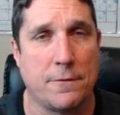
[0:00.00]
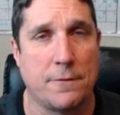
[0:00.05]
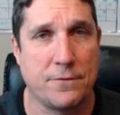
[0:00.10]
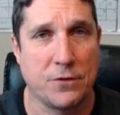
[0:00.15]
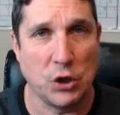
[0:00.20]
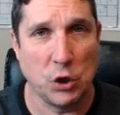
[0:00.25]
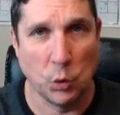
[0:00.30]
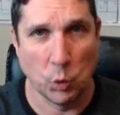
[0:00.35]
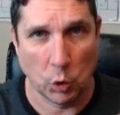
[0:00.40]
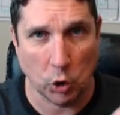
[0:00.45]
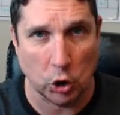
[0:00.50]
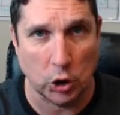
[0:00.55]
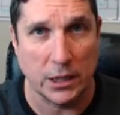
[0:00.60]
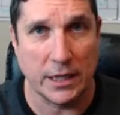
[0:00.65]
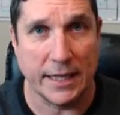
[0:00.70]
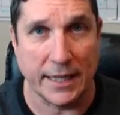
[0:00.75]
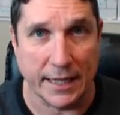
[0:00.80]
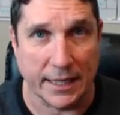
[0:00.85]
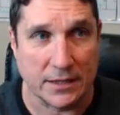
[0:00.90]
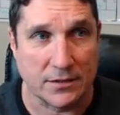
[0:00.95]
fewer
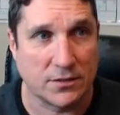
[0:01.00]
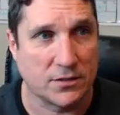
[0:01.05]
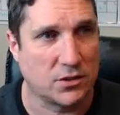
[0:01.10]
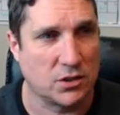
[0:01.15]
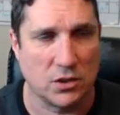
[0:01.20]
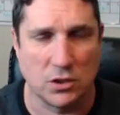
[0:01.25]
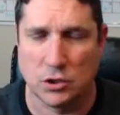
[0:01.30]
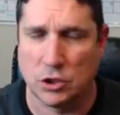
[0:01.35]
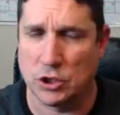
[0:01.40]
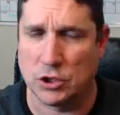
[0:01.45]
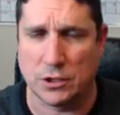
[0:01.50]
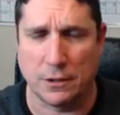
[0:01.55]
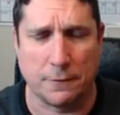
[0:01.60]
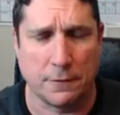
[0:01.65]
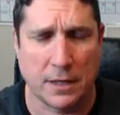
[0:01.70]
lists, just a